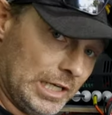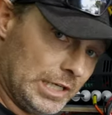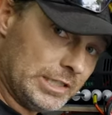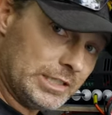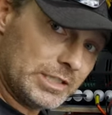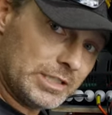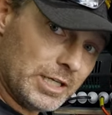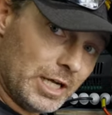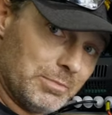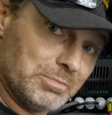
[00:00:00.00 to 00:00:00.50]

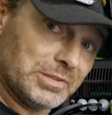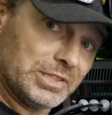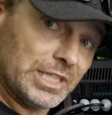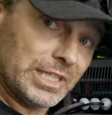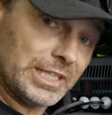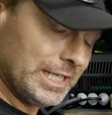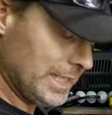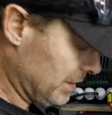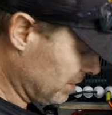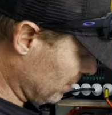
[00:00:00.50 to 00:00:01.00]
and dumps
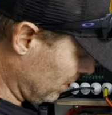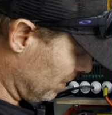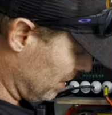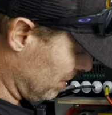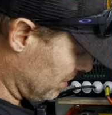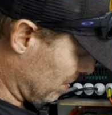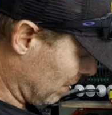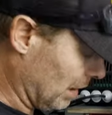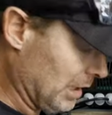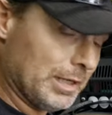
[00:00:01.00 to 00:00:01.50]
it into
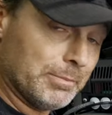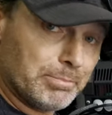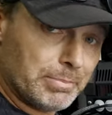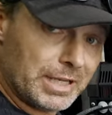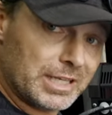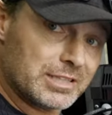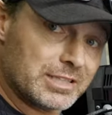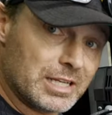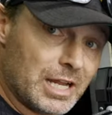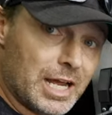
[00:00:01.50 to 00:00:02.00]
this
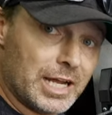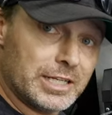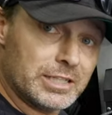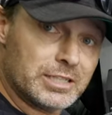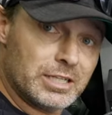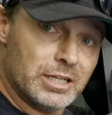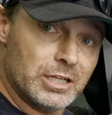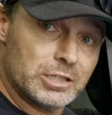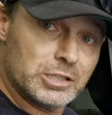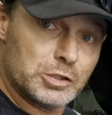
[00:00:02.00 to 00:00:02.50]

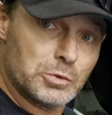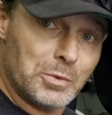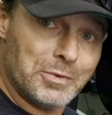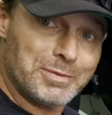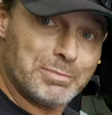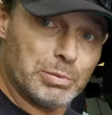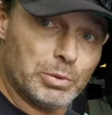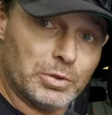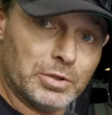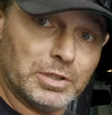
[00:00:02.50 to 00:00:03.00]
Olympic-size
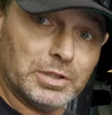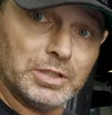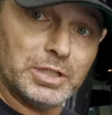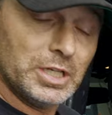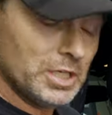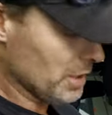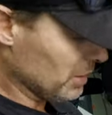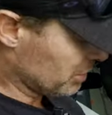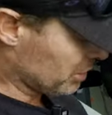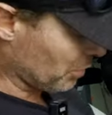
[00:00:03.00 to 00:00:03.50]
swimming pool.
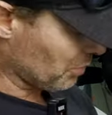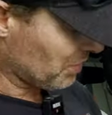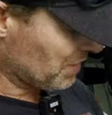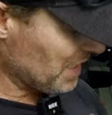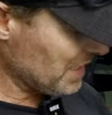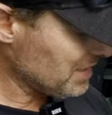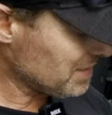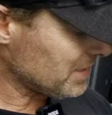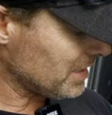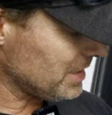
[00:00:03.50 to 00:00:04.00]
So
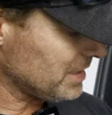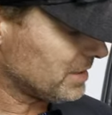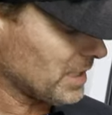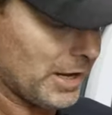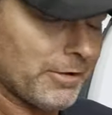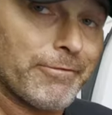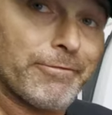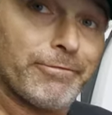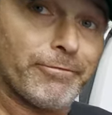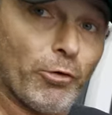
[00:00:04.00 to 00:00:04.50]
this is
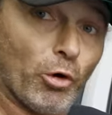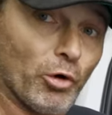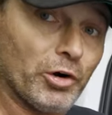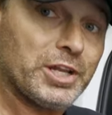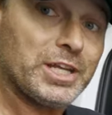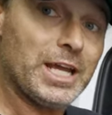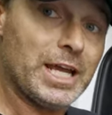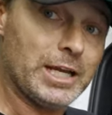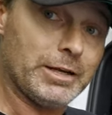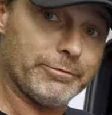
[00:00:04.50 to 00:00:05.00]
a
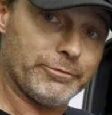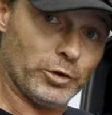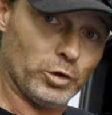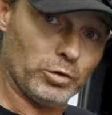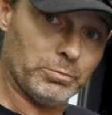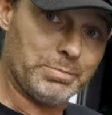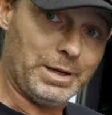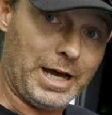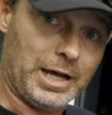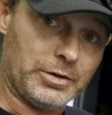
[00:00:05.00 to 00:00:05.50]
forty-eight
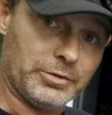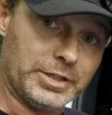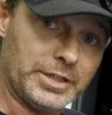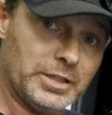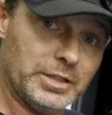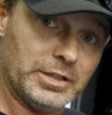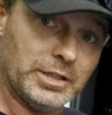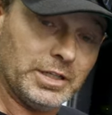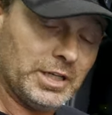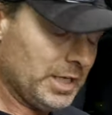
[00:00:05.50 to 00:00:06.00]
volt battery.
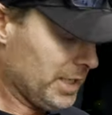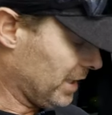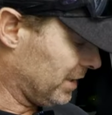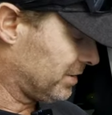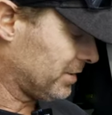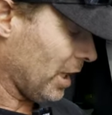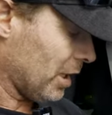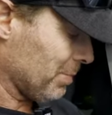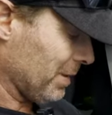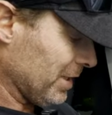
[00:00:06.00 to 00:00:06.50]

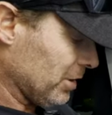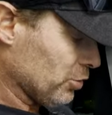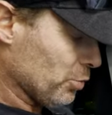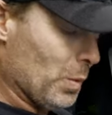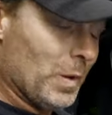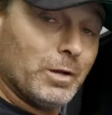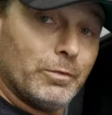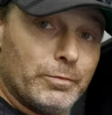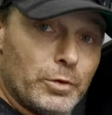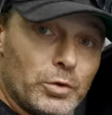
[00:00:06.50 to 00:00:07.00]
Instead of being
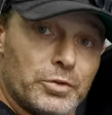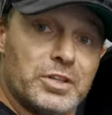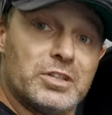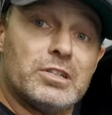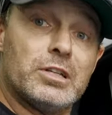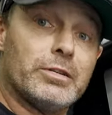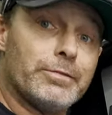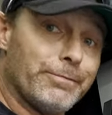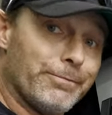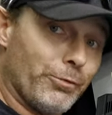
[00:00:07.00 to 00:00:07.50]
twelve volt, this
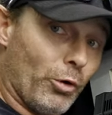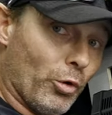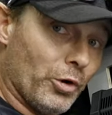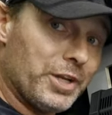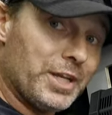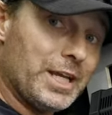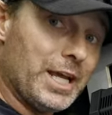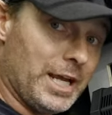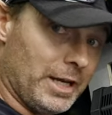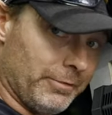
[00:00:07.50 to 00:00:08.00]
is
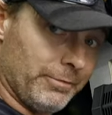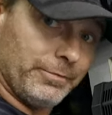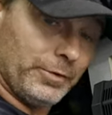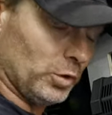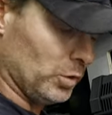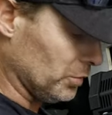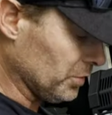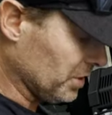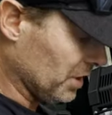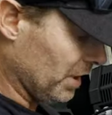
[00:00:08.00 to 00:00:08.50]
forty-eight
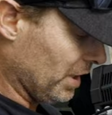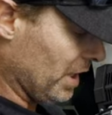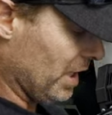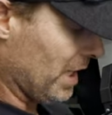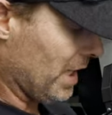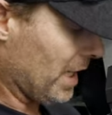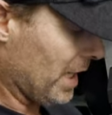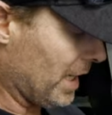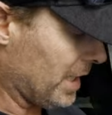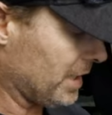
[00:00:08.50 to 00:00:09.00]
volt,
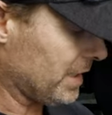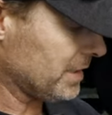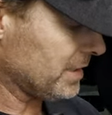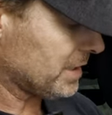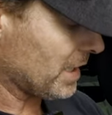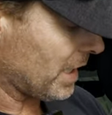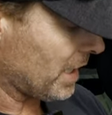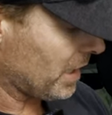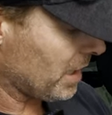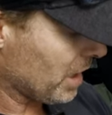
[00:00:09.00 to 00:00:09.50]
and it's
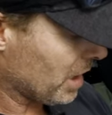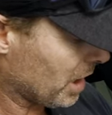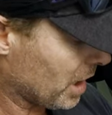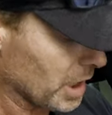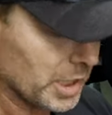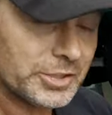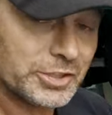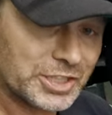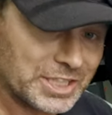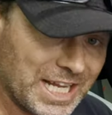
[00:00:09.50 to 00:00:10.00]
a one
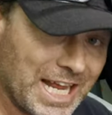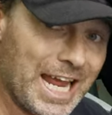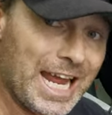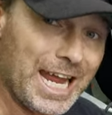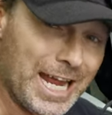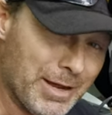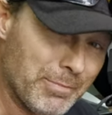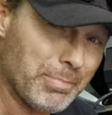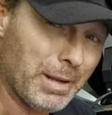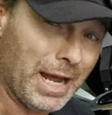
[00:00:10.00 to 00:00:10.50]
hundred
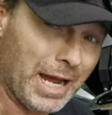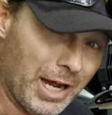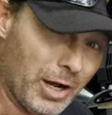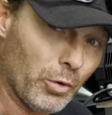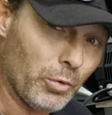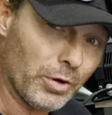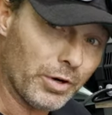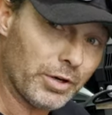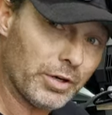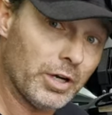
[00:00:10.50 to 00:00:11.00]
amp
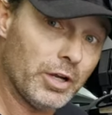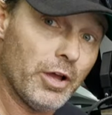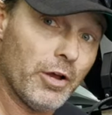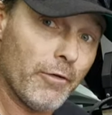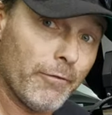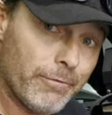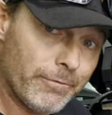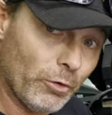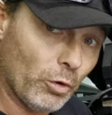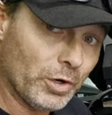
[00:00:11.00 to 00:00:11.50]
hour
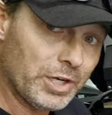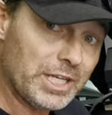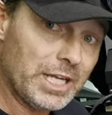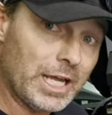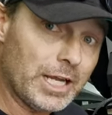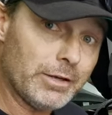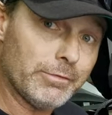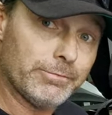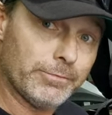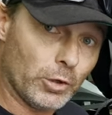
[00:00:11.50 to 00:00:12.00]

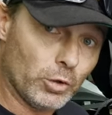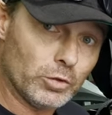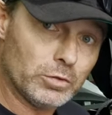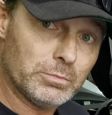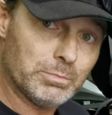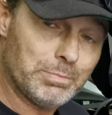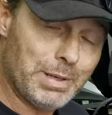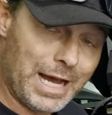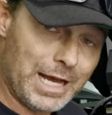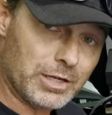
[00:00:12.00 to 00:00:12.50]
forty-eight
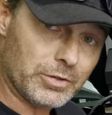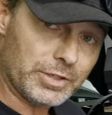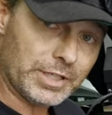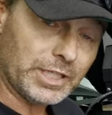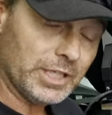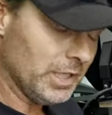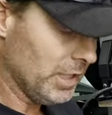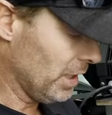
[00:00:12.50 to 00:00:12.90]
volt battery.